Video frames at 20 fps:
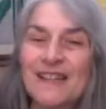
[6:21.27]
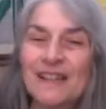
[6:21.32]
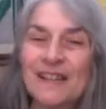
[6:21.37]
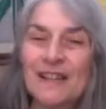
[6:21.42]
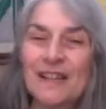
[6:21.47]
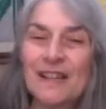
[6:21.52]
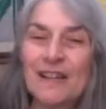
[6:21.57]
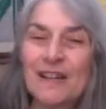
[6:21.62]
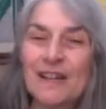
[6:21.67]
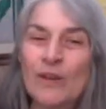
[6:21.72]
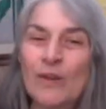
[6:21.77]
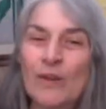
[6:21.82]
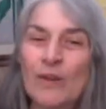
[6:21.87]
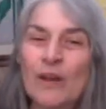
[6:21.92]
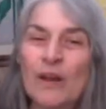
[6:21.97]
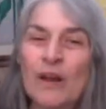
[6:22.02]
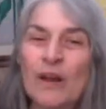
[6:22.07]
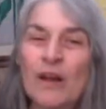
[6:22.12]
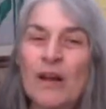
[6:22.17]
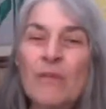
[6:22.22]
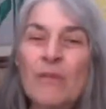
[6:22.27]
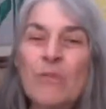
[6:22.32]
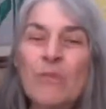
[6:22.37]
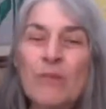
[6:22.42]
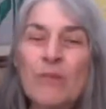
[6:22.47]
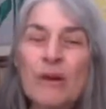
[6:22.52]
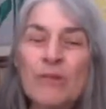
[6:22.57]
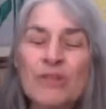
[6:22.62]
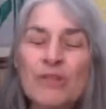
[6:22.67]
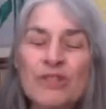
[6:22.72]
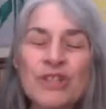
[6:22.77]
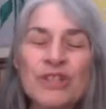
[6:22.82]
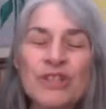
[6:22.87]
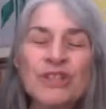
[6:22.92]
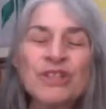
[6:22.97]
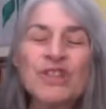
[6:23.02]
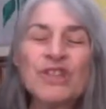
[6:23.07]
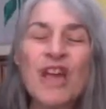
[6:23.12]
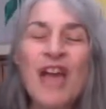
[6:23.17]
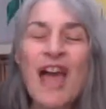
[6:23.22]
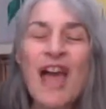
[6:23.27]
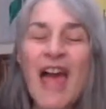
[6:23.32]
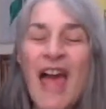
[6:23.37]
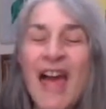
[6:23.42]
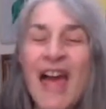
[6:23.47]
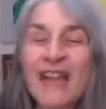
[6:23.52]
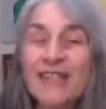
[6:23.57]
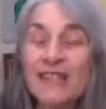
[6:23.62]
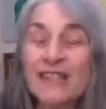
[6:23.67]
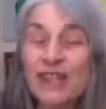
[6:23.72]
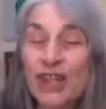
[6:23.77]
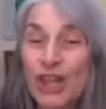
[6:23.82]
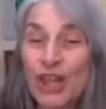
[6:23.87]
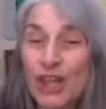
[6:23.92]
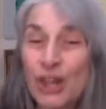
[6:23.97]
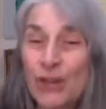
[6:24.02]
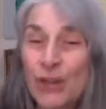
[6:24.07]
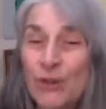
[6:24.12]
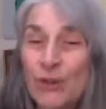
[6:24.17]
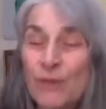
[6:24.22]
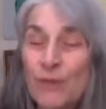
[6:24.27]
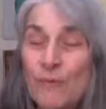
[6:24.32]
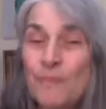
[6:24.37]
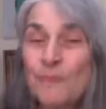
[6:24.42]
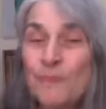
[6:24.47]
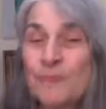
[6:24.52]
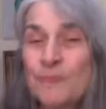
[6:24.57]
to your emotions and to